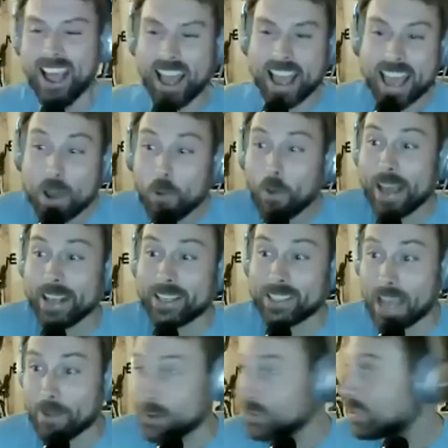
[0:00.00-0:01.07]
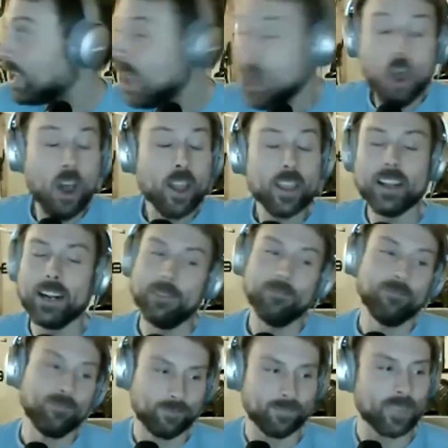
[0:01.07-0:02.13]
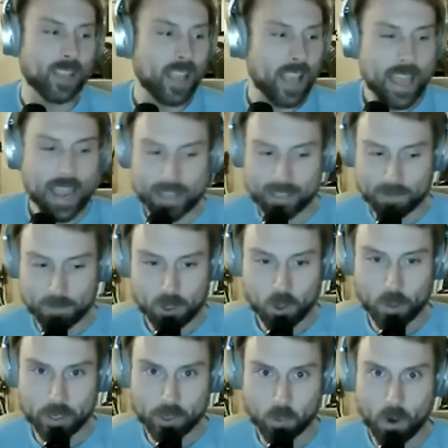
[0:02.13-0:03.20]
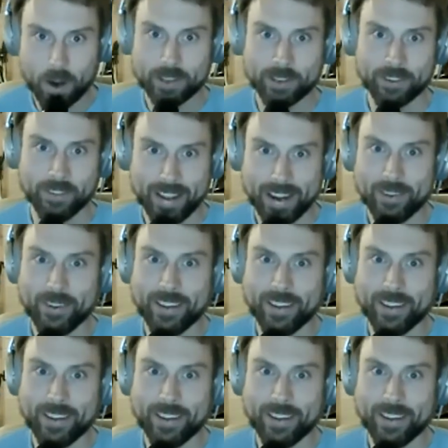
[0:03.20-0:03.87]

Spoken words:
he wakes up, goes, he had some choice words for me.